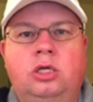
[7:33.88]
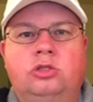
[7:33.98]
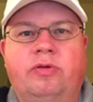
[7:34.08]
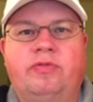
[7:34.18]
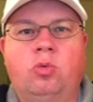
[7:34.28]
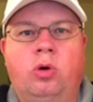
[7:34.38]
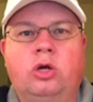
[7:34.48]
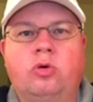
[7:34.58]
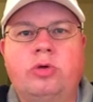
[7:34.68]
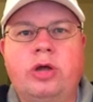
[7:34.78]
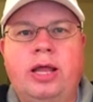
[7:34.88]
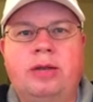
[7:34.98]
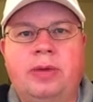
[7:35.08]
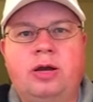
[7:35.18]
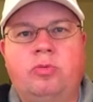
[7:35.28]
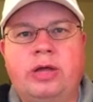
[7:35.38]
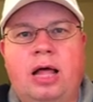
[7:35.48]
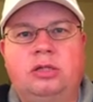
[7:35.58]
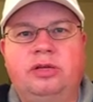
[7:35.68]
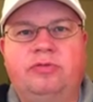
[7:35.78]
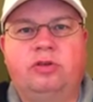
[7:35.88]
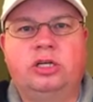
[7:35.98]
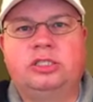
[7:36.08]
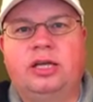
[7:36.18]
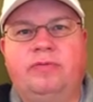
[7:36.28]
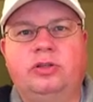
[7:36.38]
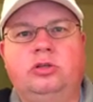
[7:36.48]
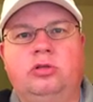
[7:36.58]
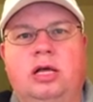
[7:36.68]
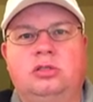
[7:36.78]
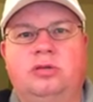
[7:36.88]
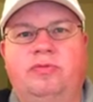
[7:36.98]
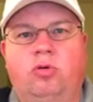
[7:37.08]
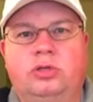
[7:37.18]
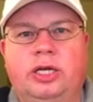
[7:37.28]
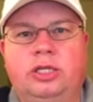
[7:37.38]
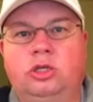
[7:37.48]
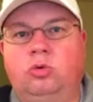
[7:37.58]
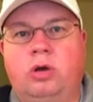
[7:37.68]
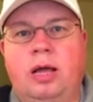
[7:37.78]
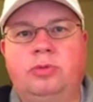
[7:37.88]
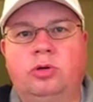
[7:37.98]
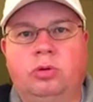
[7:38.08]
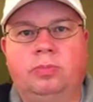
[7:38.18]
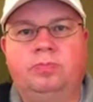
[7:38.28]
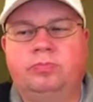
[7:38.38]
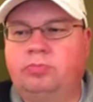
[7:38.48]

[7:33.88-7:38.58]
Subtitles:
So if you want to create a better reality for yourself in 2014, do what I'm doing.